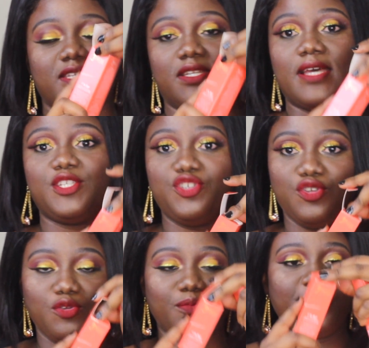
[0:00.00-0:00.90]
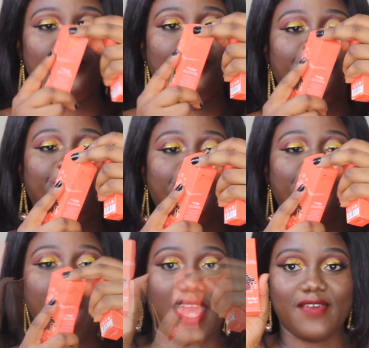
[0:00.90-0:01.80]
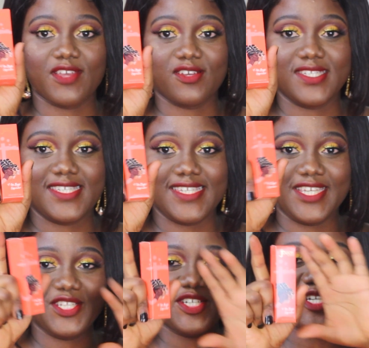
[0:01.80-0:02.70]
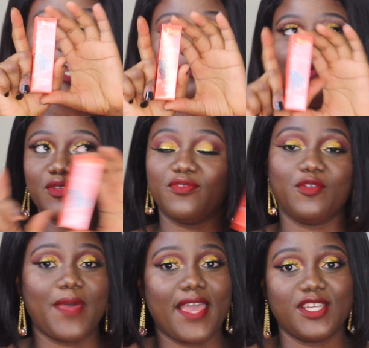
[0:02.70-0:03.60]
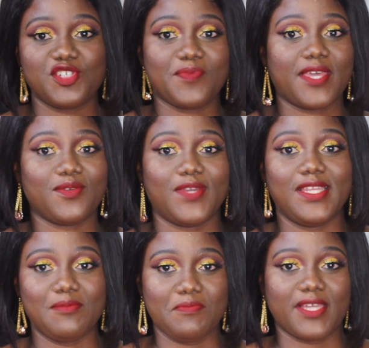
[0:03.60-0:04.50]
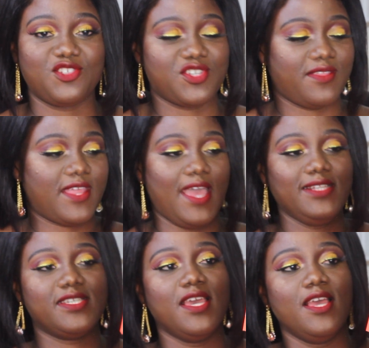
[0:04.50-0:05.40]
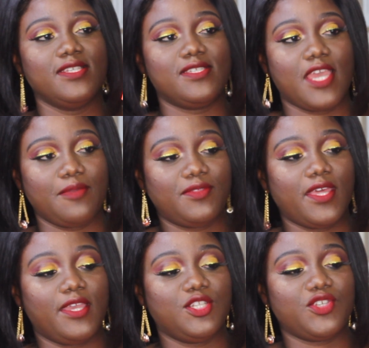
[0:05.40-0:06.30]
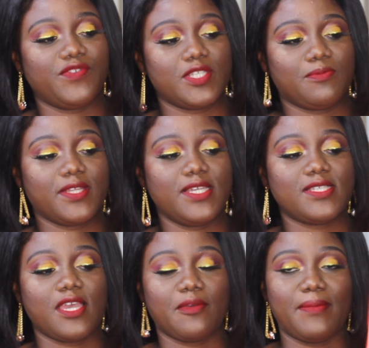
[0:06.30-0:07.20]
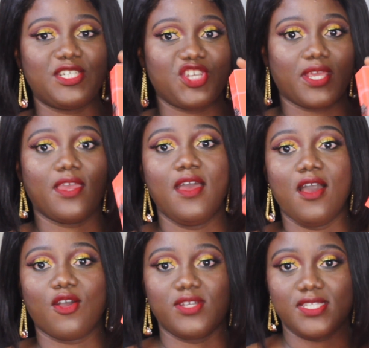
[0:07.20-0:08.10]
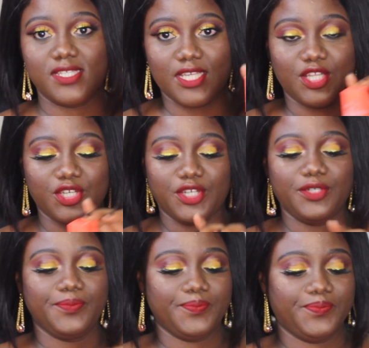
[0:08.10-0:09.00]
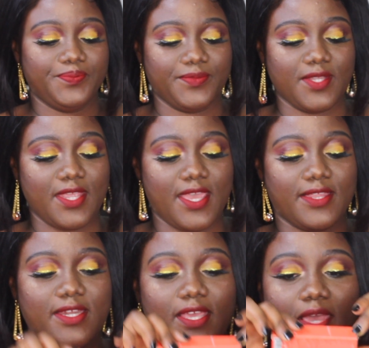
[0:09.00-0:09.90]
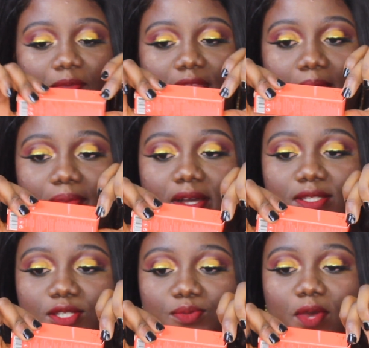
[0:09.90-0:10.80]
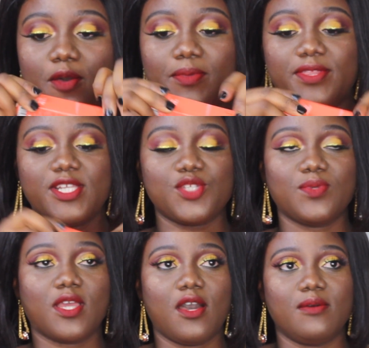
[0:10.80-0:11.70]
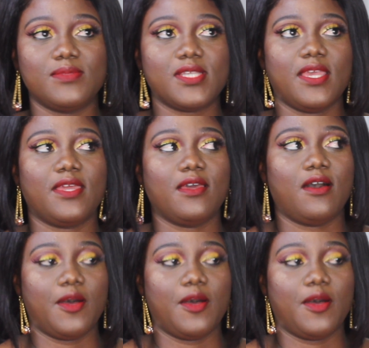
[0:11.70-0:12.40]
and that tube. Also have the concealer, beautiful packaging by the way, let me mention that. Same thing, Juvia'S Place I Am Magic Concealer, and then it came in that box as well, but this one comes in